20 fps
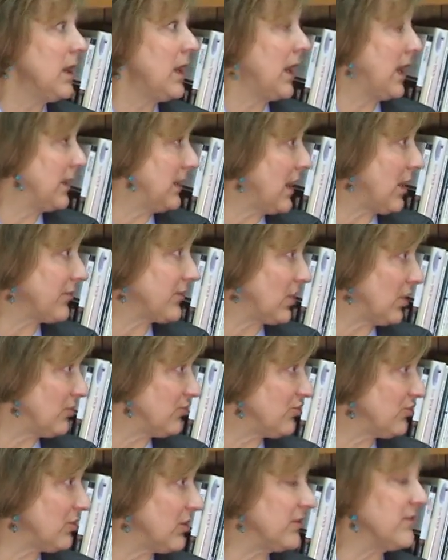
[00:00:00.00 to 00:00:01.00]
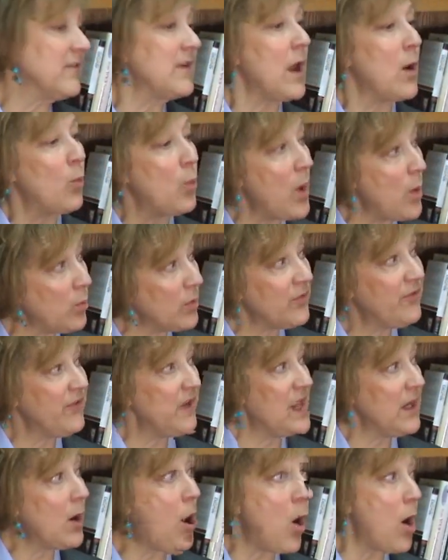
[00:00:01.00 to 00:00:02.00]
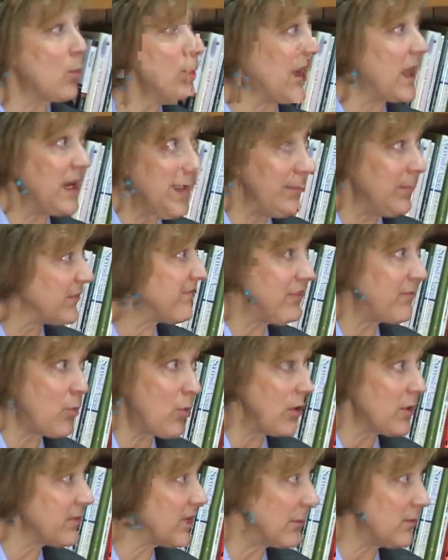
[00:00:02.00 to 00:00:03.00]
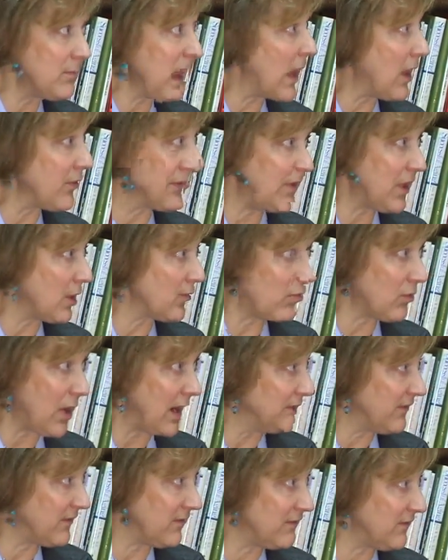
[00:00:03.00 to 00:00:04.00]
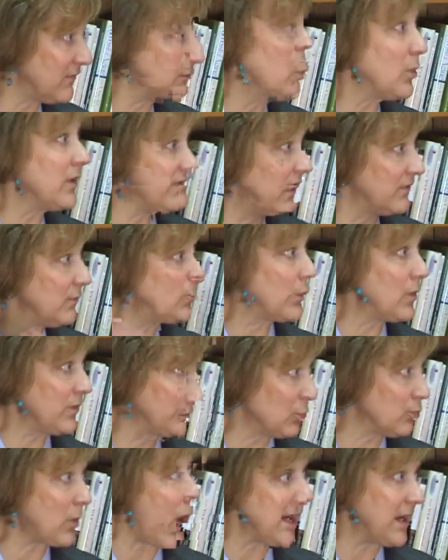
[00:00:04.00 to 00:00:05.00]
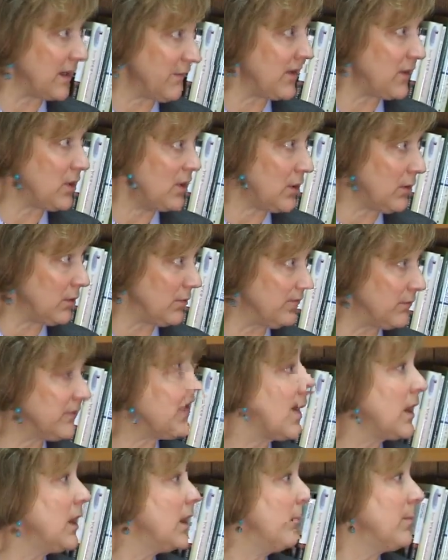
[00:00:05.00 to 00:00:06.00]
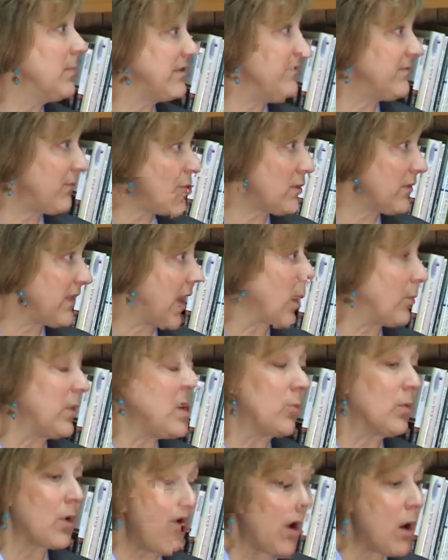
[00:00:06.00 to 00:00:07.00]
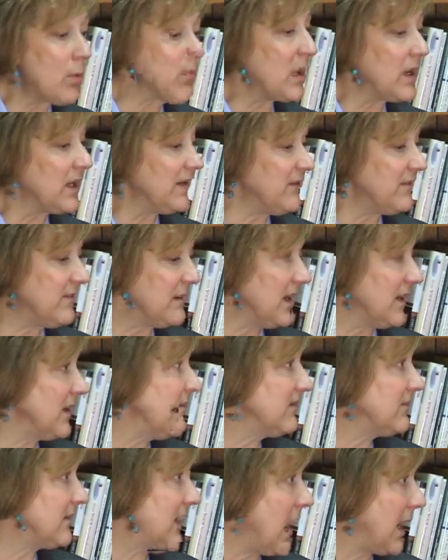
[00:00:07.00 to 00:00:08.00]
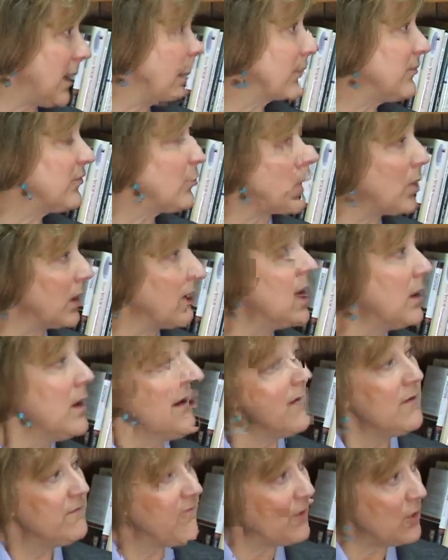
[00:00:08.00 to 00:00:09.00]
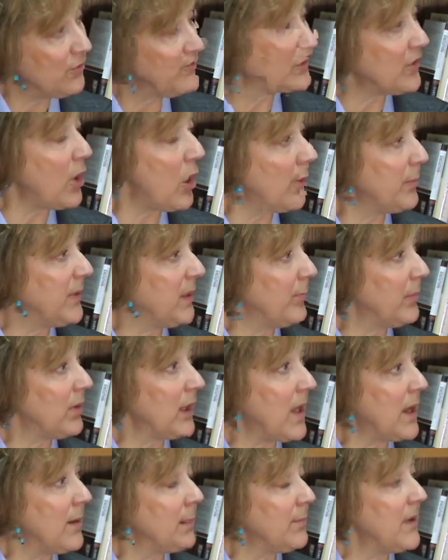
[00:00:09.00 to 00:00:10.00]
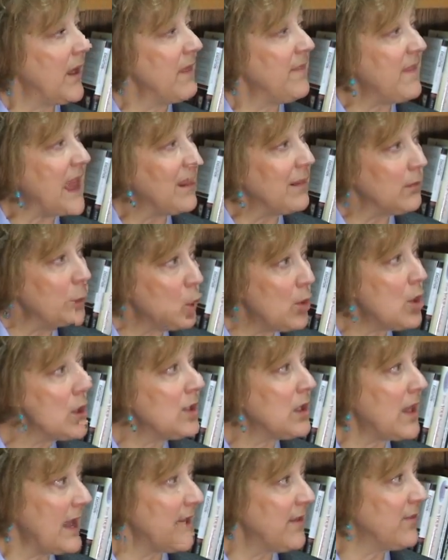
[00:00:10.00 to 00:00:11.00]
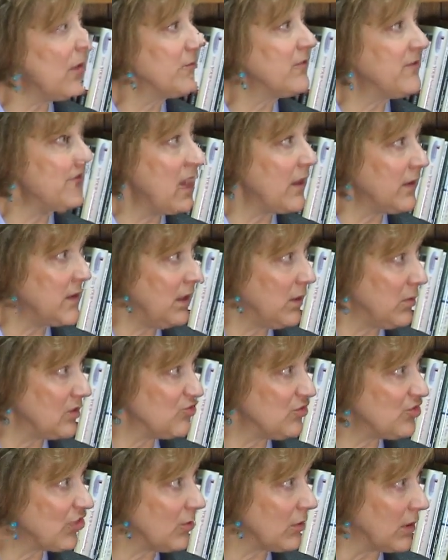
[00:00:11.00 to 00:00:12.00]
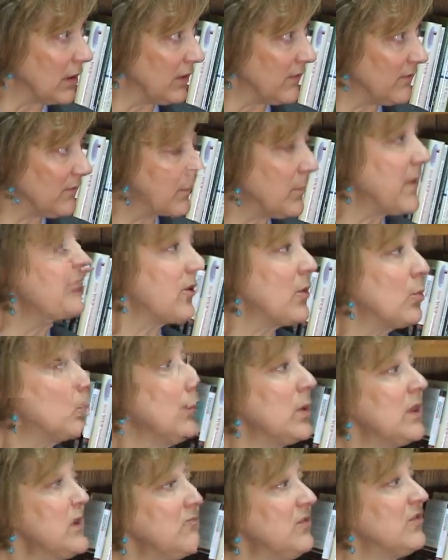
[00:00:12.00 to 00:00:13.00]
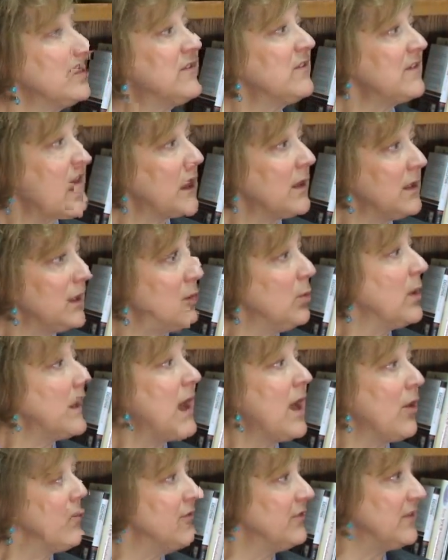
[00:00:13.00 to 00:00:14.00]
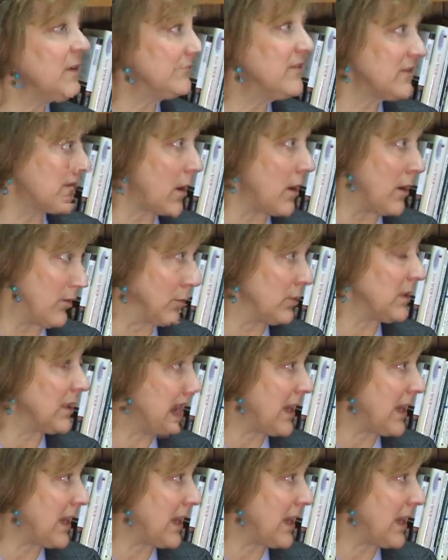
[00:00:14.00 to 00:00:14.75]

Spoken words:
and healthcare insurance. Now, what we're seeing already before the healthcare crisis was right in the news, before that, we were already seeing scams where folks call people up and they look like they're selling you insurance, but they're really just selling you a health discount